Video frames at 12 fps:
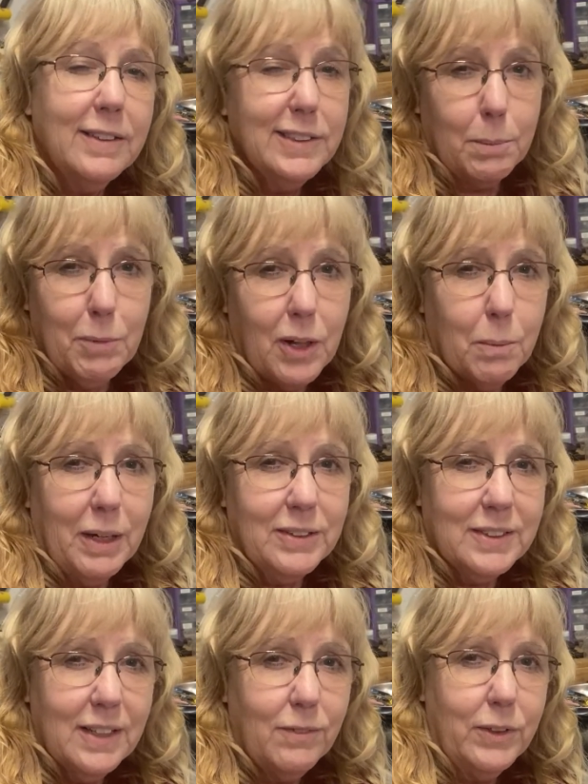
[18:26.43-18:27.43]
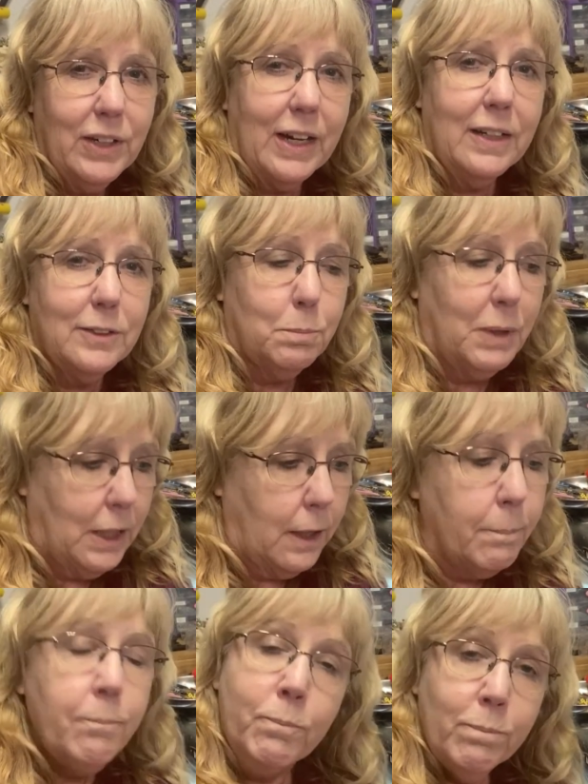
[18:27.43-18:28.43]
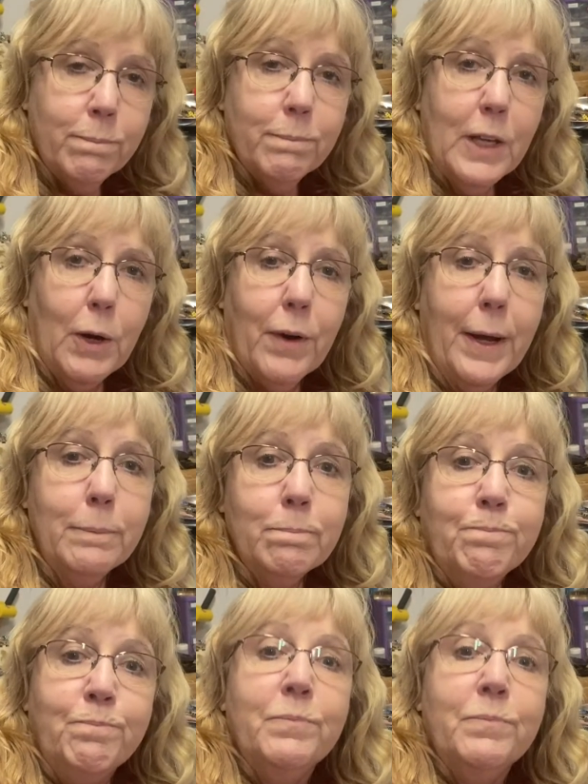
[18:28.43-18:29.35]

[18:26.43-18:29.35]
because I'm all about saving you guys money. All right.